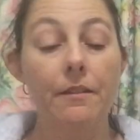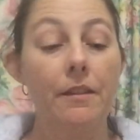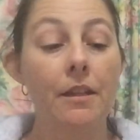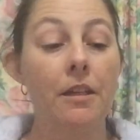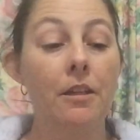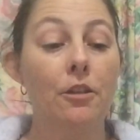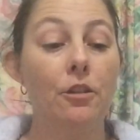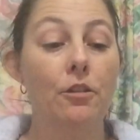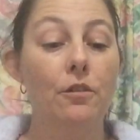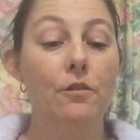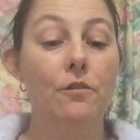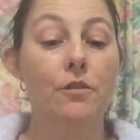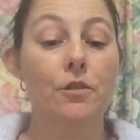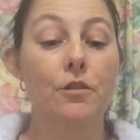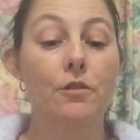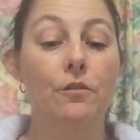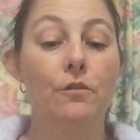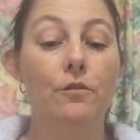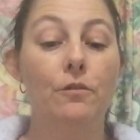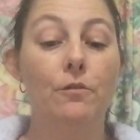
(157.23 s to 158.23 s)
Thank you
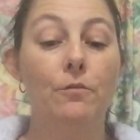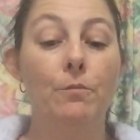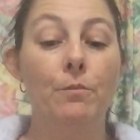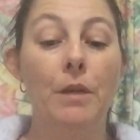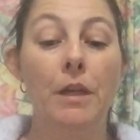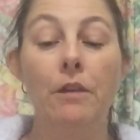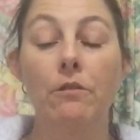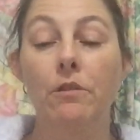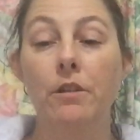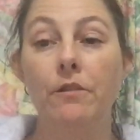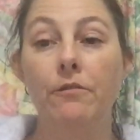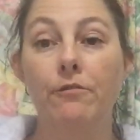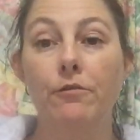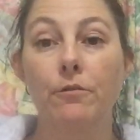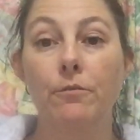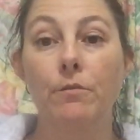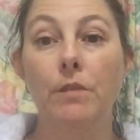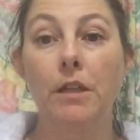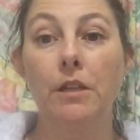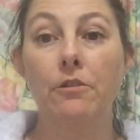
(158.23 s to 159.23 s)
to Mary
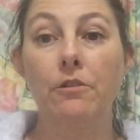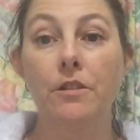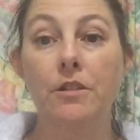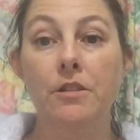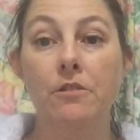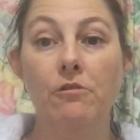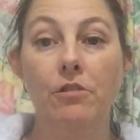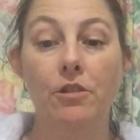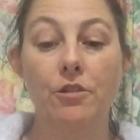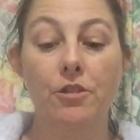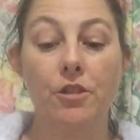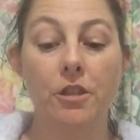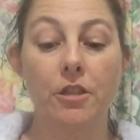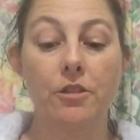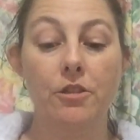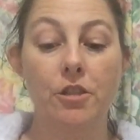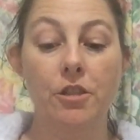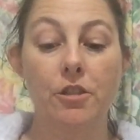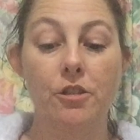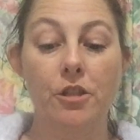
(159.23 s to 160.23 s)
from Mary's Crochet
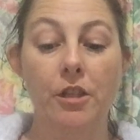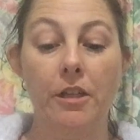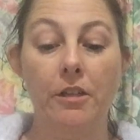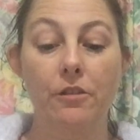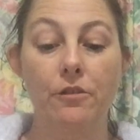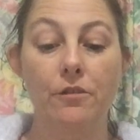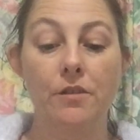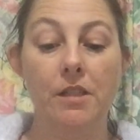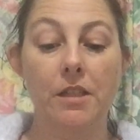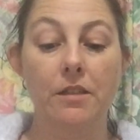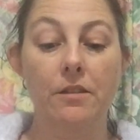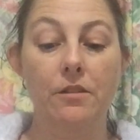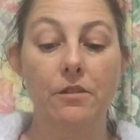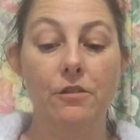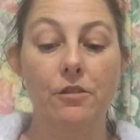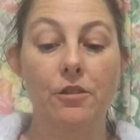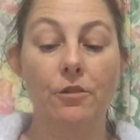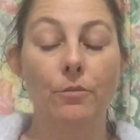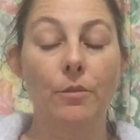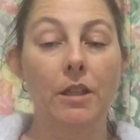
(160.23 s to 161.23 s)
Chit Chat, who sent
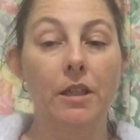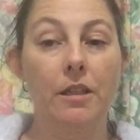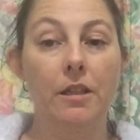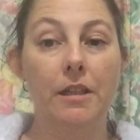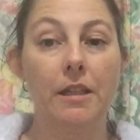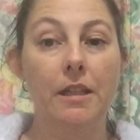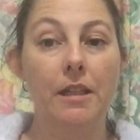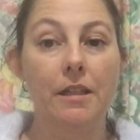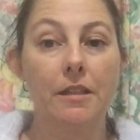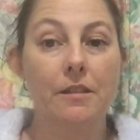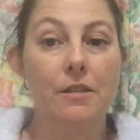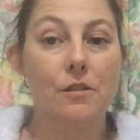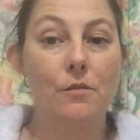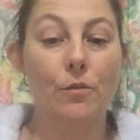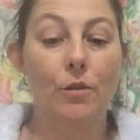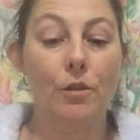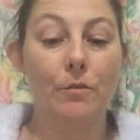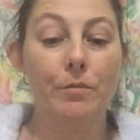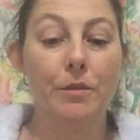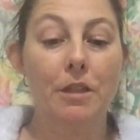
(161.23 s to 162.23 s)
it to me in a yarn
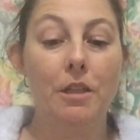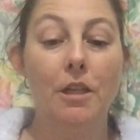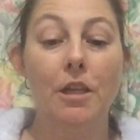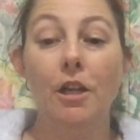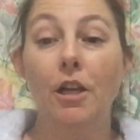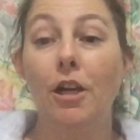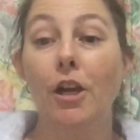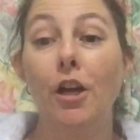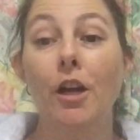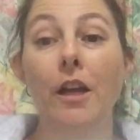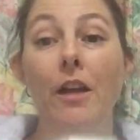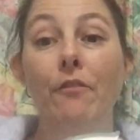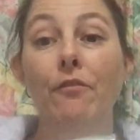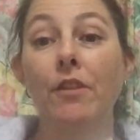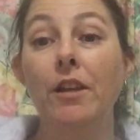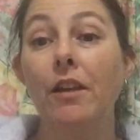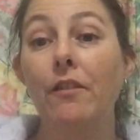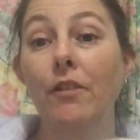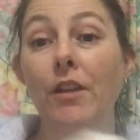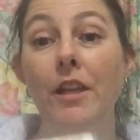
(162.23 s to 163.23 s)
swap. I have
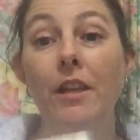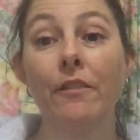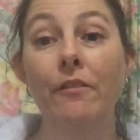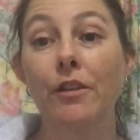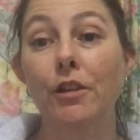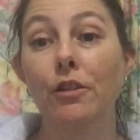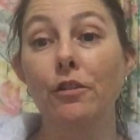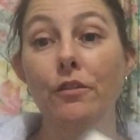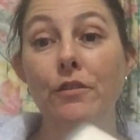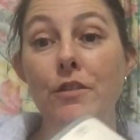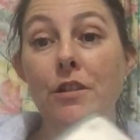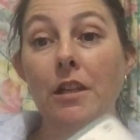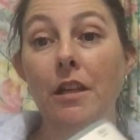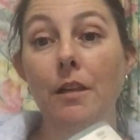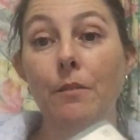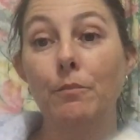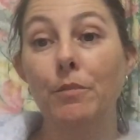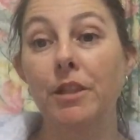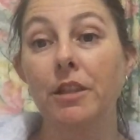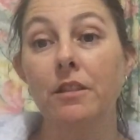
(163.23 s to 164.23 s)
never ever used
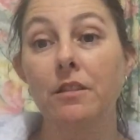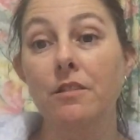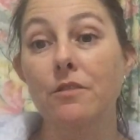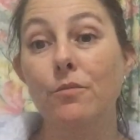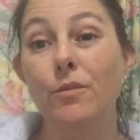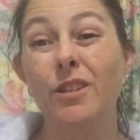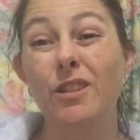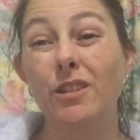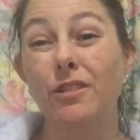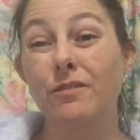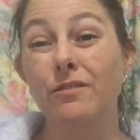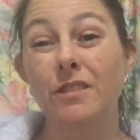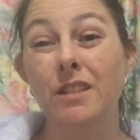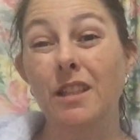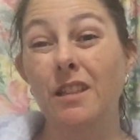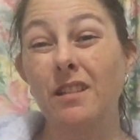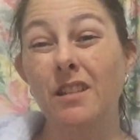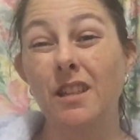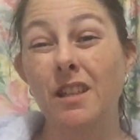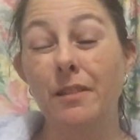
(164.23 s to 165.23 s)
yarn bee because we don't
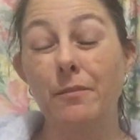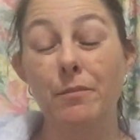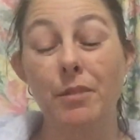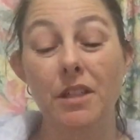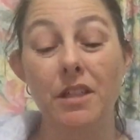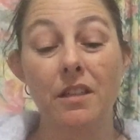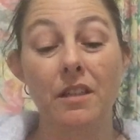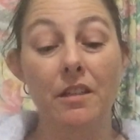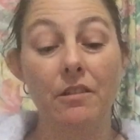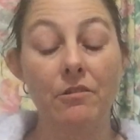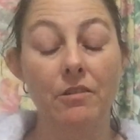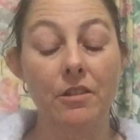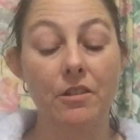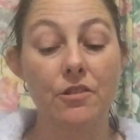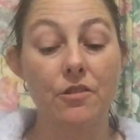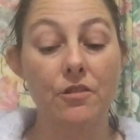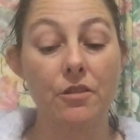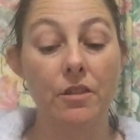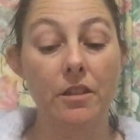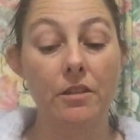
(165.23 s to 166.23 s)
get yarn bee here in
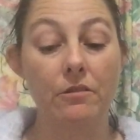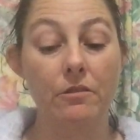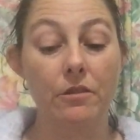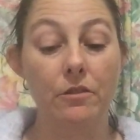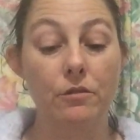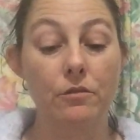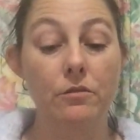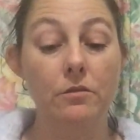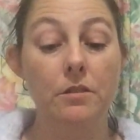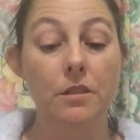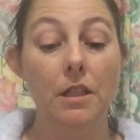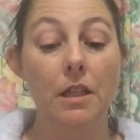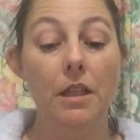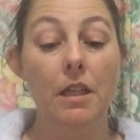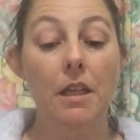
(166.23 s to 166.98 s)
Australia at all.